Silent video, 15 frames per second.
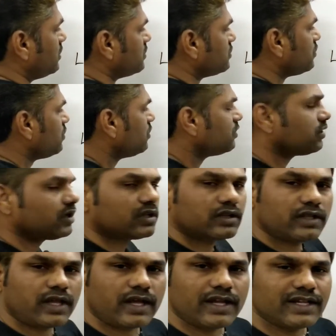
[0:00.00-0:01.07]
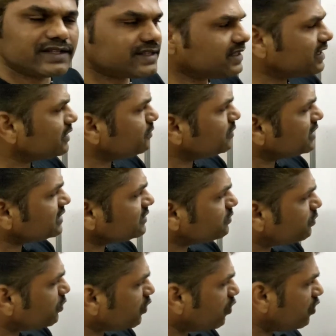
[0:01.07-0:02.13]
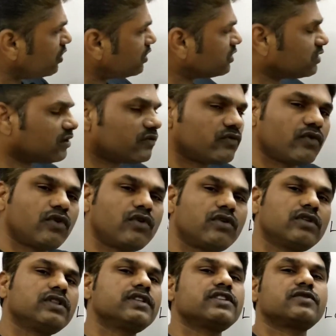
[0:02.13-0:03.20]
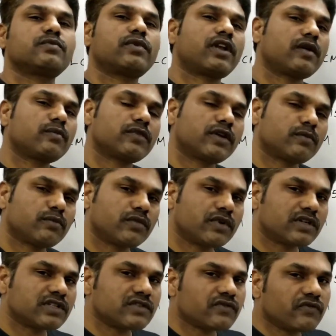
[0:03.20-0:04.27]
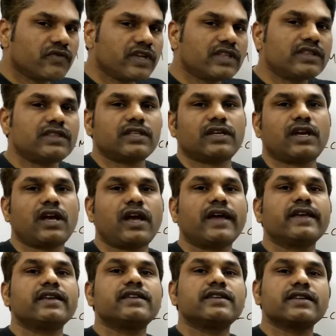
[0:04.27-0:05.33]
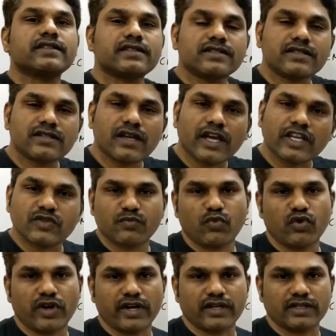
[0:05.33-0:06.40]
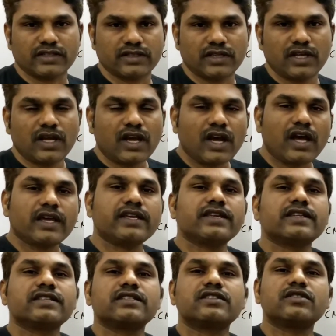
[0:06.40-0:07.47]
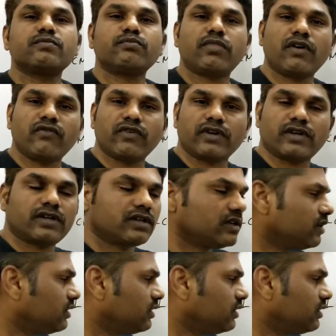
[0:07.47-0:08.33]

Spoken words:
So the LCM is product of all these prime numbers with highest exponent, highest power.